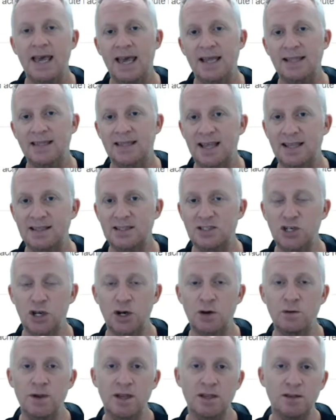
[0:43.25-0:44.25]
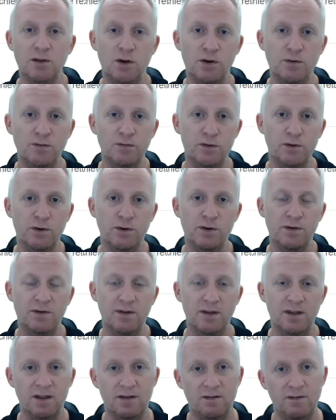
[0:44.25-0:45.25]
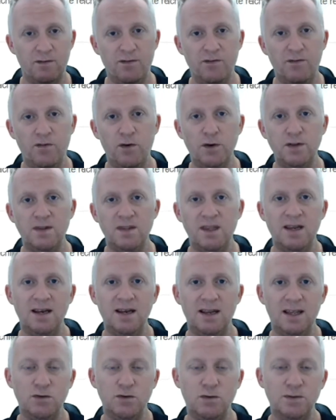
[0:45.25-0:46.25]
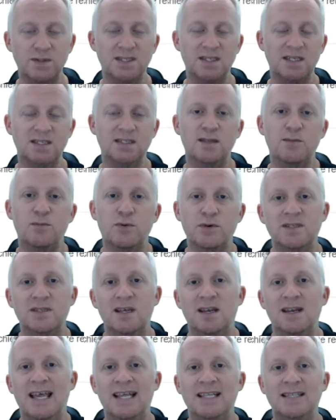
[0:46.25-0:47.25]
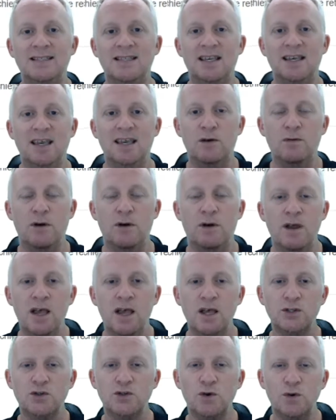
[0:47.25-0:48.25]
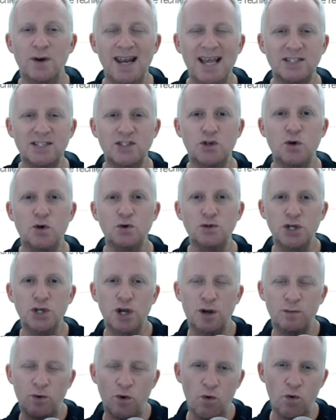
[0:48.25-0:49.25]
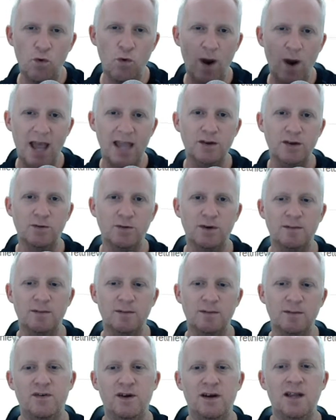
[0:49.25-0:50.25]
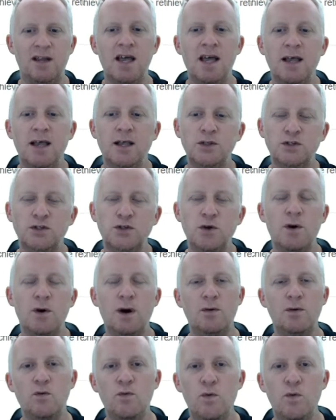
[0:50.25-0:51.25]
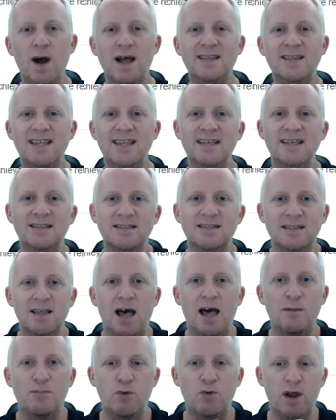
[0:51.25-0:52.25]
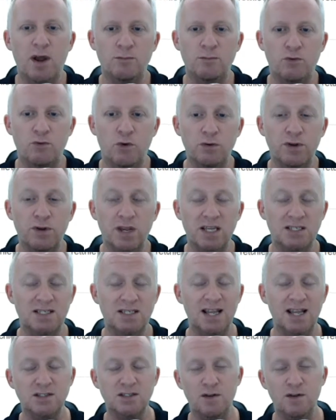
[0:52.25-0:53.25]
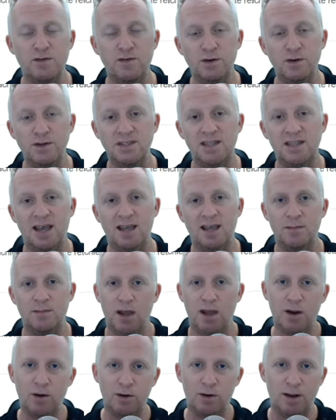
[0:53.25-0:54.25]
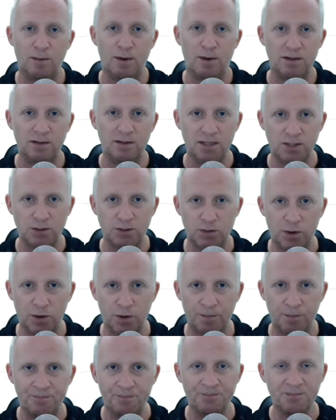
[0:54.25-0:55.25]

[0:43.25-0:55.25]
that generate over fourteen to sixty percent in staking reward. So let's go jump right away, my friend. So what is a prime brokerage? That's the first time I heard about this term,